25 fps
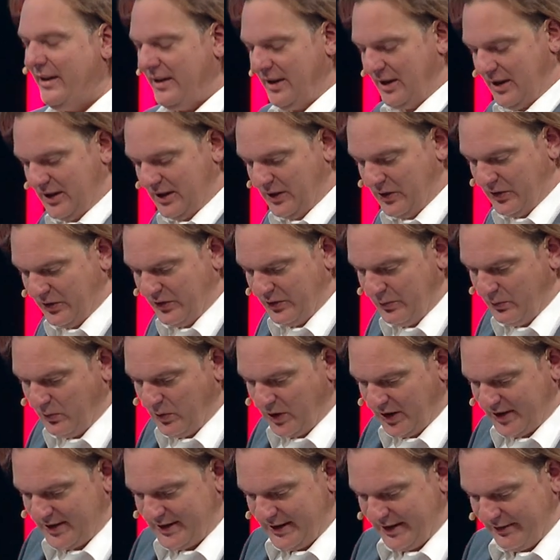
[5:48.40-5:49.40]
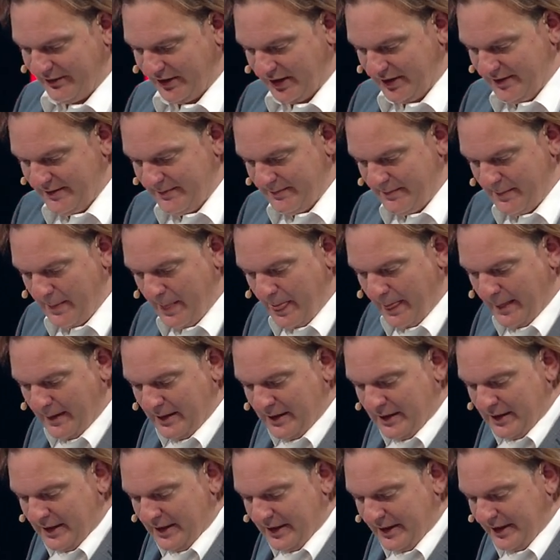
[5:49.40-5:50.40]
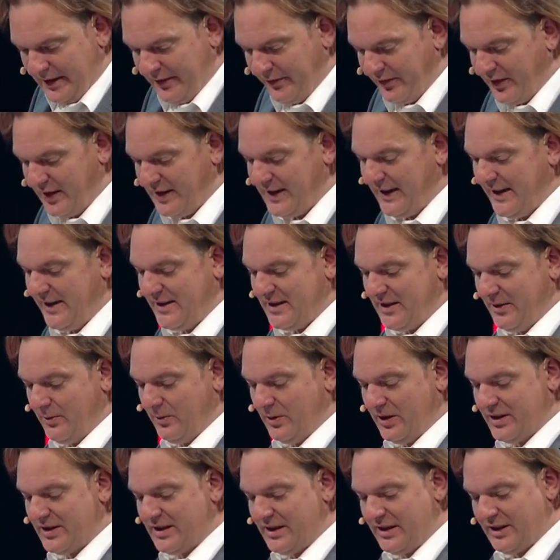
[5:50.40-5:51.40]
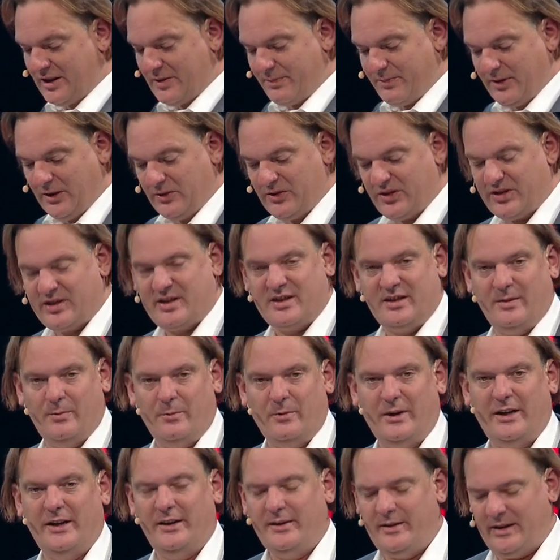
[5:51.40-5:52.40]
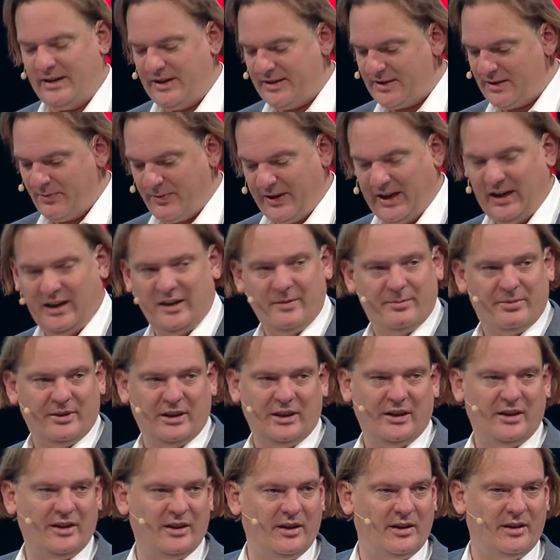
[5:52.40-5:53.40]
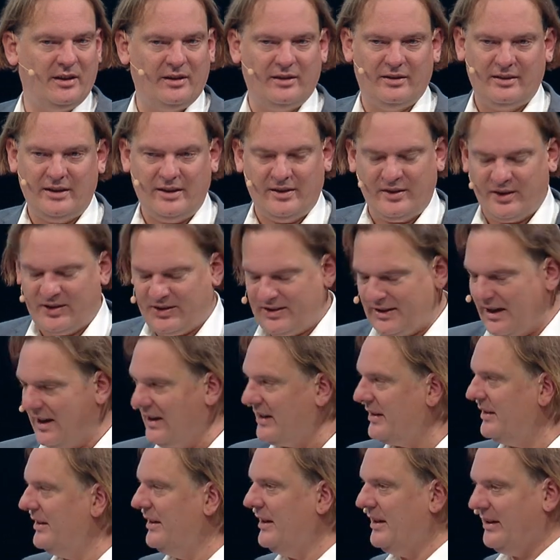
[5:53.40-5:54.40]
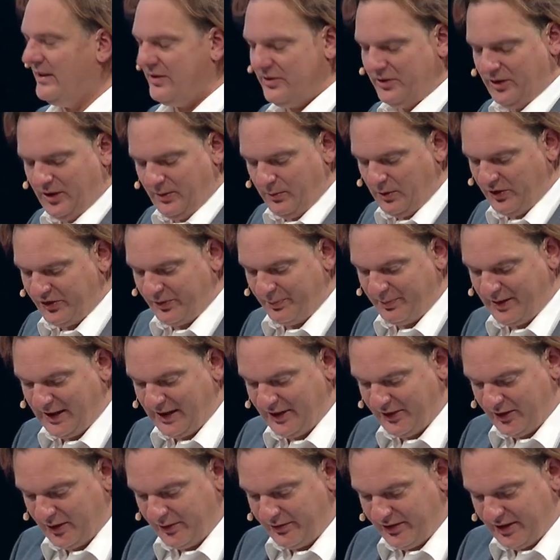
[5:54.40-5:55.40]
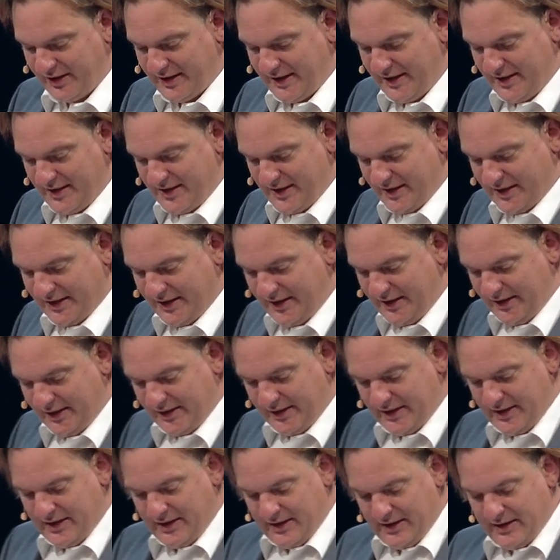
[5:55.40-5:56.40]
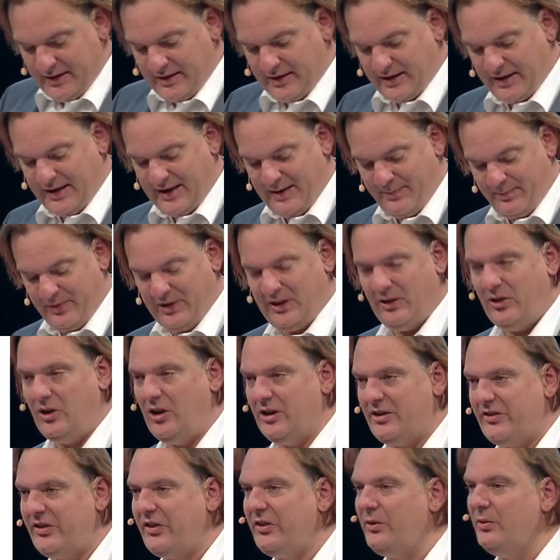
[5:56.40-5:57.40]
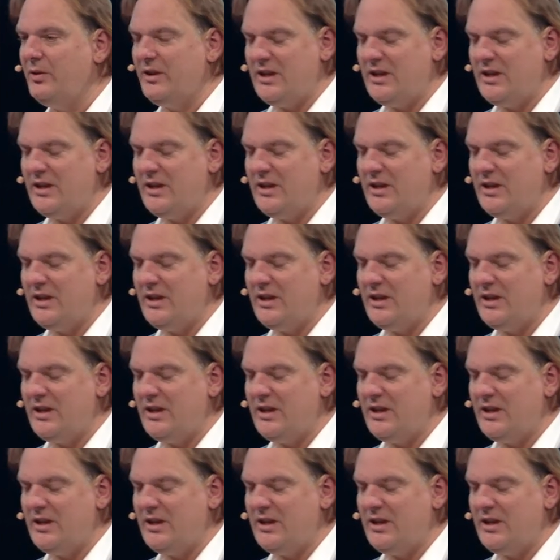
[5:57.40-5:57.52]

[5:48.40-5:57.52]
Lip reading: account, whatever. If the data was exposed somewhere, is available in the darknet, or was part of a data leak, the app alerts you